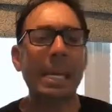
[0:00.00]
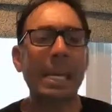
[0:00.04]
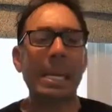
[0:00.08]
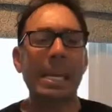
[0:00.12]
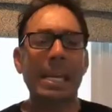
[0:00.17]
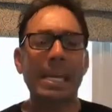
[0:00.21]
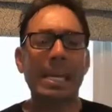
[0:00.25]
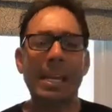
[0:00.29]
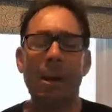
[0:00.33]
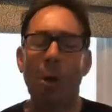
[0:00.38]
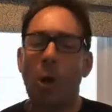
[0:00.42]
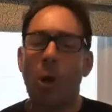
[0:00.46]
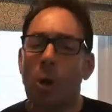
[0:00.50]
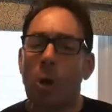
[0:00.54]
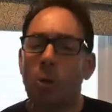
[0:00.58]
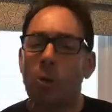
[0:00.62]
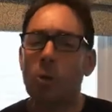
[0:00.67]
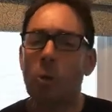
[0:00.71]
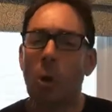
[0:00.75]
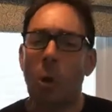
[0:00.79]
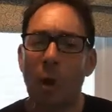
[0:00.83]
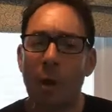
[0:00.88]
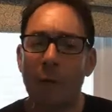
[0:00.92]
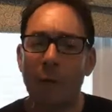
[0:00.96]
Then also
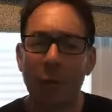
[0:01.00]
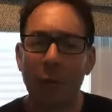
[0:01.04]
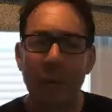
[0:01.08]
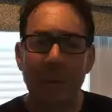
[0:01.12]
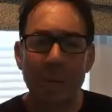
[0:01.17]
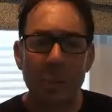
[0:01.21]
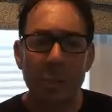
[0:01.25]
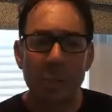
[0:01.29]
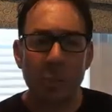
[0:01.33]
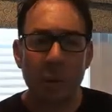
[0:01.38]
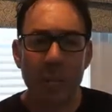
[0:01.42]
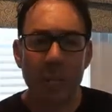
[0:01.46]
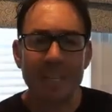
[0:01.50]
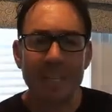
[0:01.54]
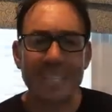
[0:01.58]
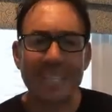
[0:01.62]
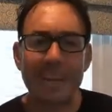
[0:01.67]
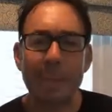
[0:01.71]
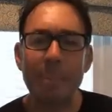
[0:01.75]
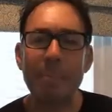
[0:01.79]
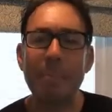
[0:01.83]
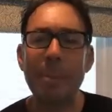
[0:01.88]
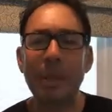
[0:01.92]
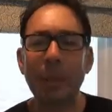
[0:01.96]
offer restaurants the
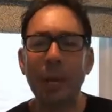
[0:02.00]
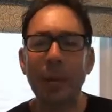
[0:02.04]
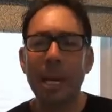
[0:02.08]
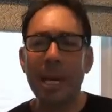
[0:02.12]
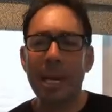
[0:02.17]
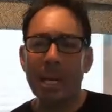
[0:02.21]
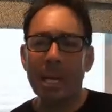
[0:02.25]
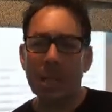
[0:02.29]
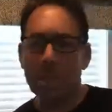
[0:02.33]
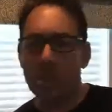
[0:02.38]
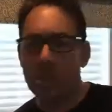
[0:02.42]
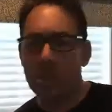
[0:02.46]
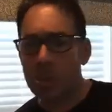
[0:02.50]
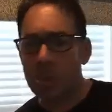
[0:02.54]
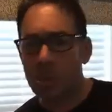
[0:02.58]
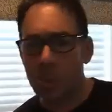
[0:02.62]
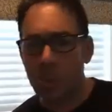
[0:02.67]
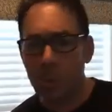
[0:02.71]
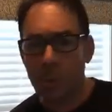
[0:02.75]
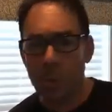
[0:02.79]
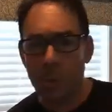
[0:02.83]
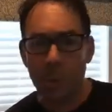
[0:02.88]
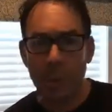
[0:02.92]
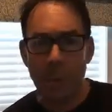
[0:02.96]
ability
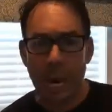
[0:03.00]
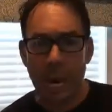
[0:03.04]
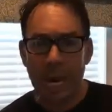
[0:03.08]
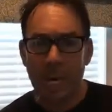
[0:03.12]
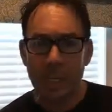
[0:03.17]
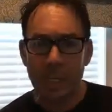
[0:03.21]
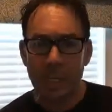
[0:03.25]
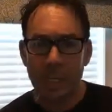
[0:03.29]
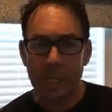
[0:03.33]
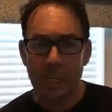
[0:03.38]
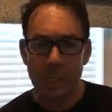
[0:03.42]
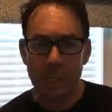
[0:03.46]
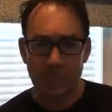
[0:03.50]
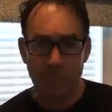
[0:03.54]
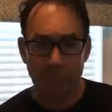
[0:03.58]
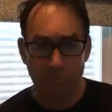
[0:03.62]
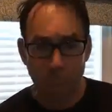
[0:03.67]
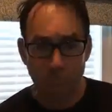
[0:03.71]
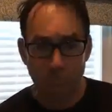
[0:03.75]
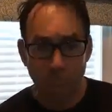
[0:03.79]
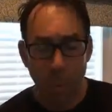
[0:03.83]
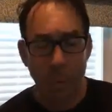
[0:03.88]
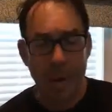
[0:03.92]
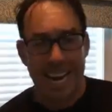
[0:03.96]
to actually
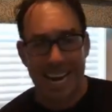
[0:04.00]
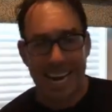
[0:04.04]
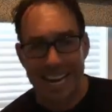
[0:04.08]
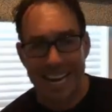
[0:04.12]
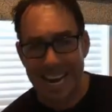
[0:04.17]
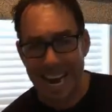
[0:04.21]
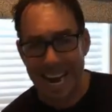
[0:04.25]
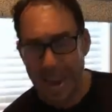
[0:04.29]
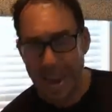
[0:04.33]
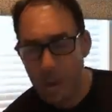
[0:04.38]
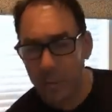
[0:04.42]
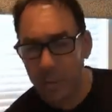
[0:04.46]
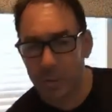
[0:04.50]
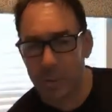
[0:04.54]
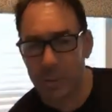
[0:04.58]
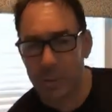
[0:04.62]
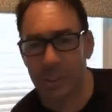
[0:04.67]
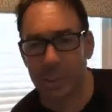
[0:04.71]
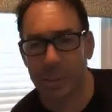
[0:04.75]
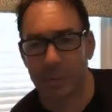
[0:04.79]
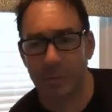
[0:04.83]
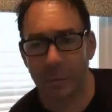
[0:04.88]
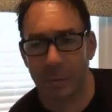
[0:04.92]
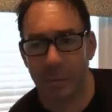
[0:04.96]
support in-house
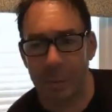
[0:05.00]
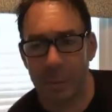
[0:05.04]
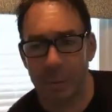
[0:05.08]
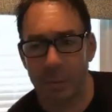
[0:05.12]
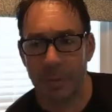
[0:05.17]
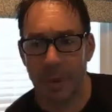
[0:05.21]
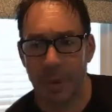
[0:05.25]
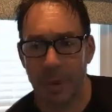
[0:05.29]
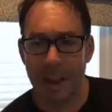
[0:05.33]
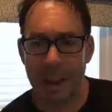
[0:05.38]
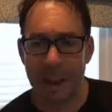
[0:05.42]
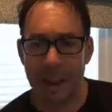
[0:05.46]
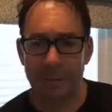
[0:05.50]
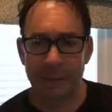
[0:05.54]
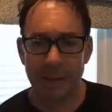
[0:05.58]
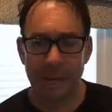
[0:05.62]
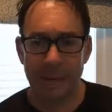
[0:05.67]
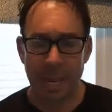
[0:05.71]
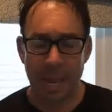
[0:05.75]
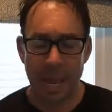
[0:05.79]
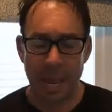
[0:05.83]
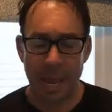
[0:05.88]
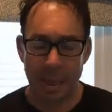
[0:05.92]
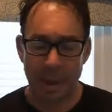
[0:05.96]
delivery without having
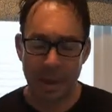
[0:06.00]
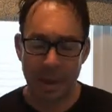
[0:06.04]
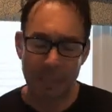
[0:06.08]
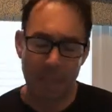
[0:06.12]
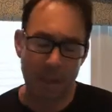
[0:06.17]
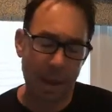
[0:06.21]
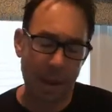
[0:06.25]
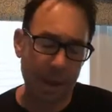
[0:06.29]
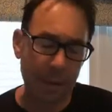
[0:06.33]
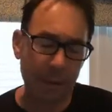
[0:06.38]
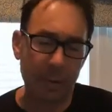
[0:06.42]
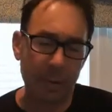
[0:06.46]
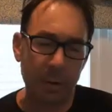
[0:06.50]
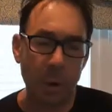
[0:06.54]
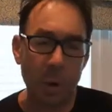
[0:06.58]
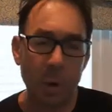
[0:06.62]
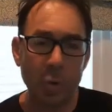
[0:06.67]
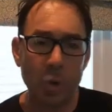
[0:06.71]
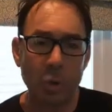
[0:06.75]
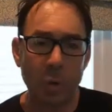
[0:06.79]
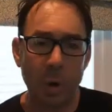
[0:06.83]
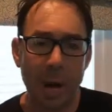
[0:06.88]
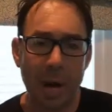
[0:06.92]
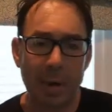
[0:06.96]
to hire their own
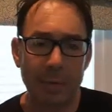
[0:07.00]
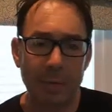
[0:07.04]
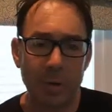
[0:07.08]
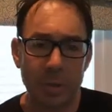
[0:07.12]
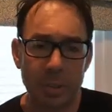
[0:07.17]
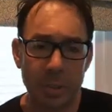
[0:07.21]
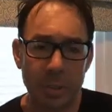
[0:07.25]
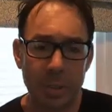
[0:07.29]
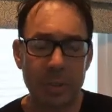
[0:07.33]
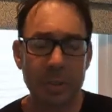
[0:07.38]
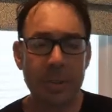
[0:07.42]
drivers.